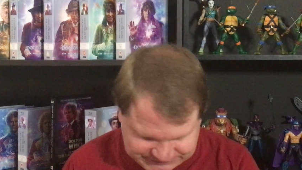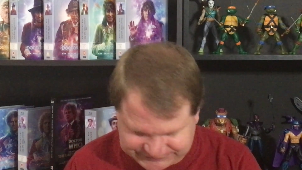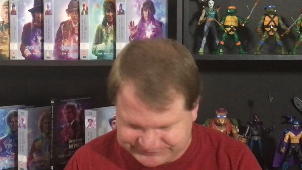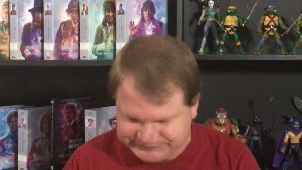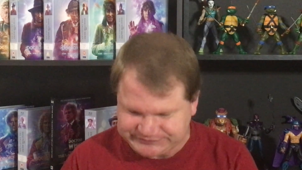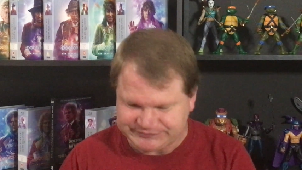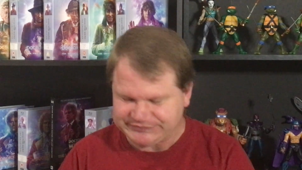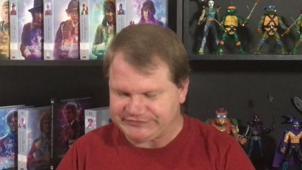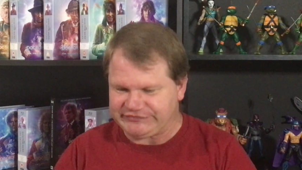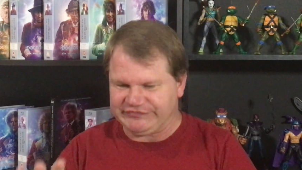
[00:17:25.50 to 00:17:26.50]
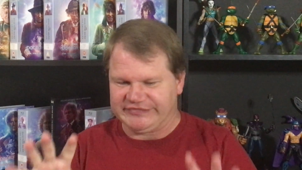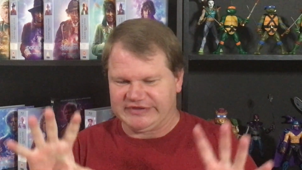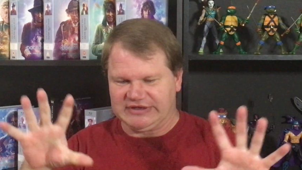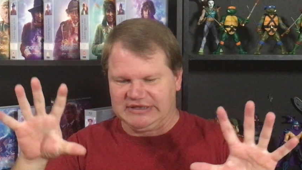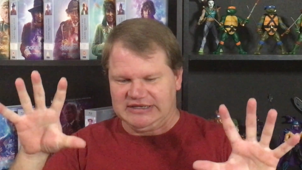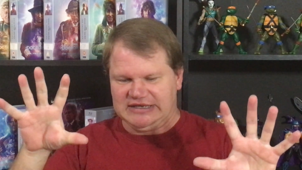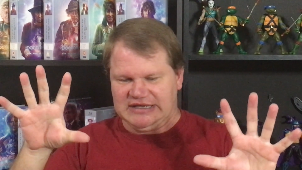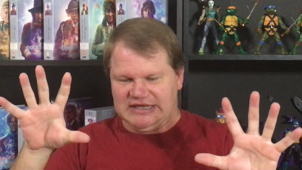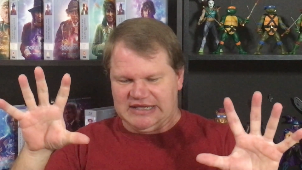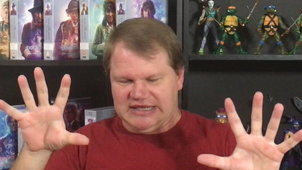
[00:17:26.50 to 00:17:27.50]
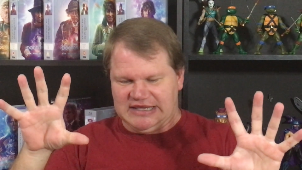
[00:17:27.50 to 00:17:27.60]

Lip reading: (silence)